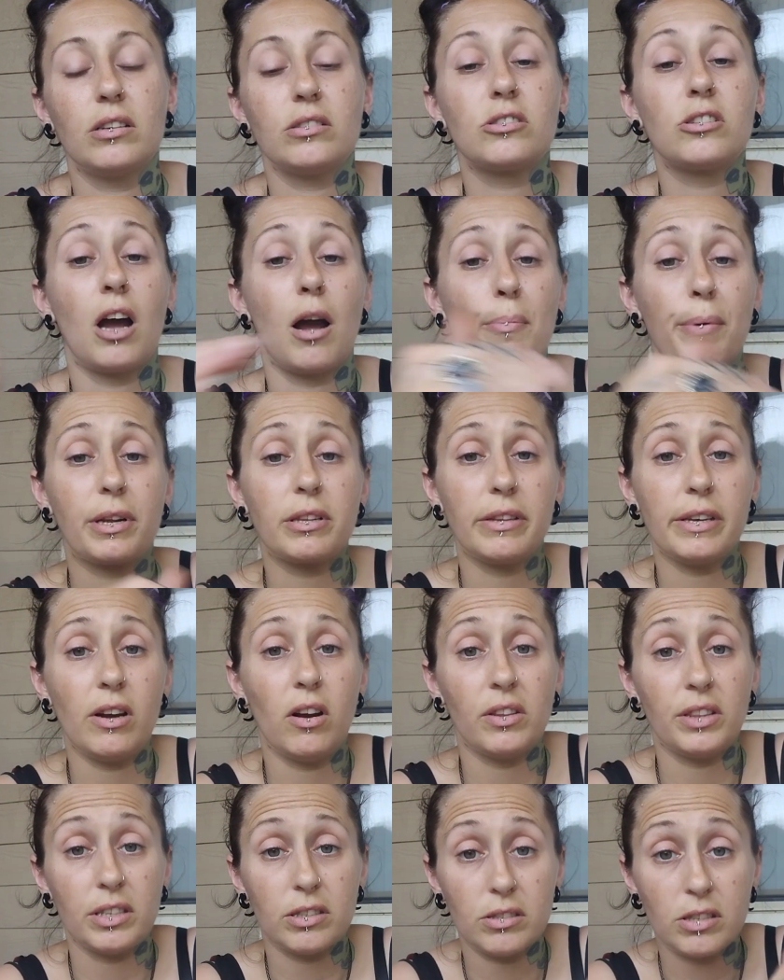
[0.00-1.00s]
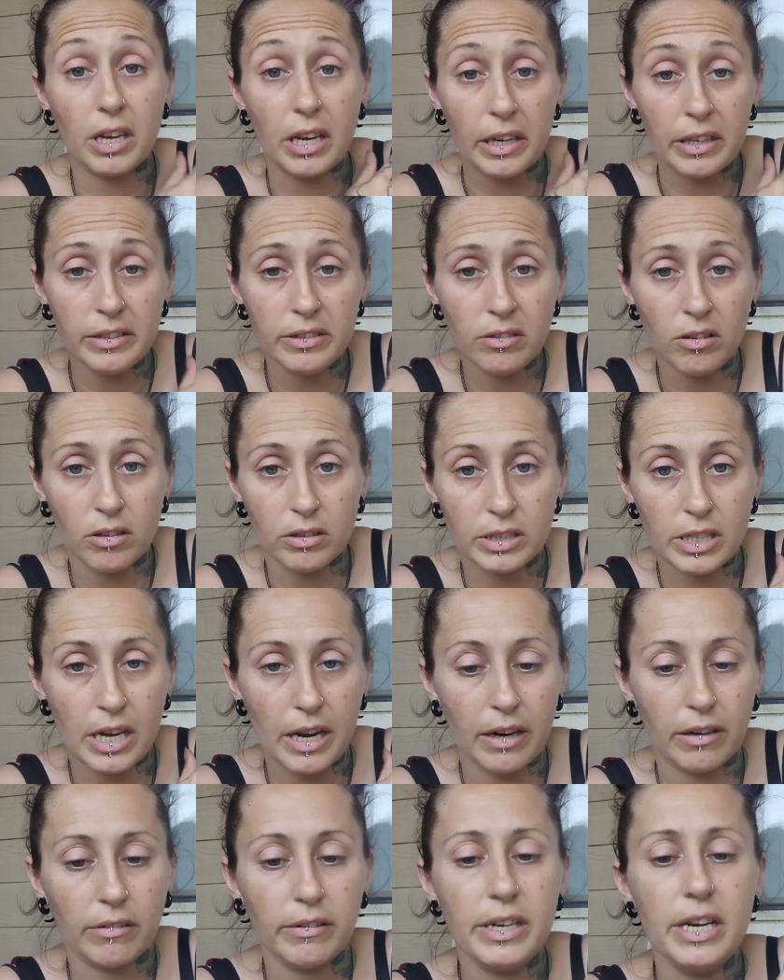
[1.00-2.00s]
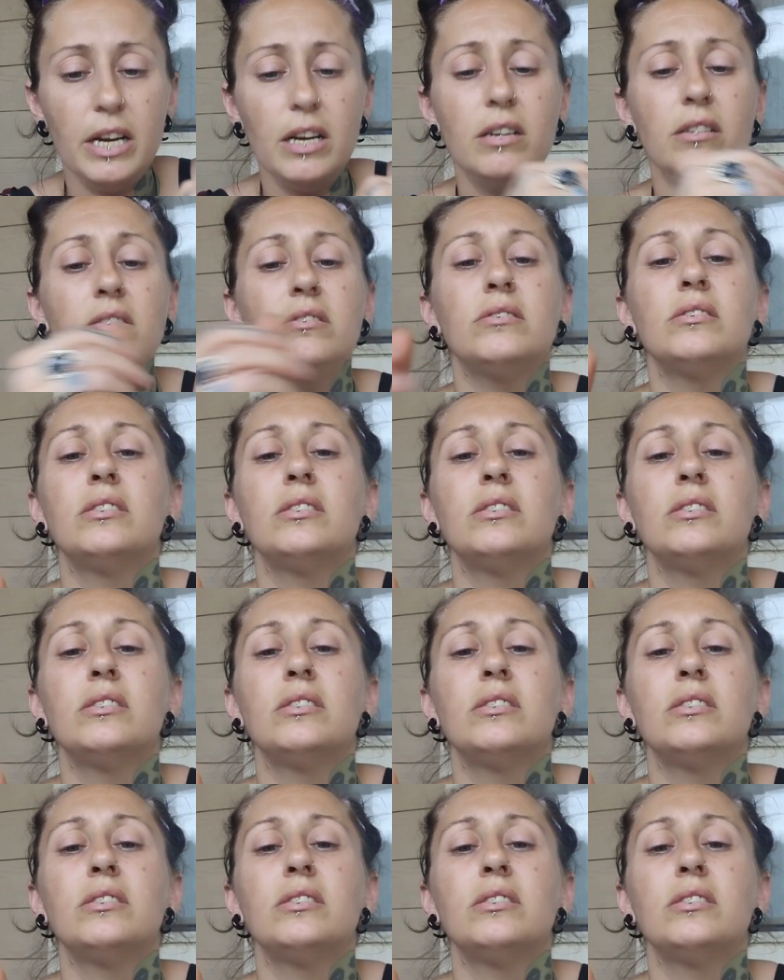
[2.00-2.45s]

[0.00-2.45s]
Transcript: topically on the skin, on the area.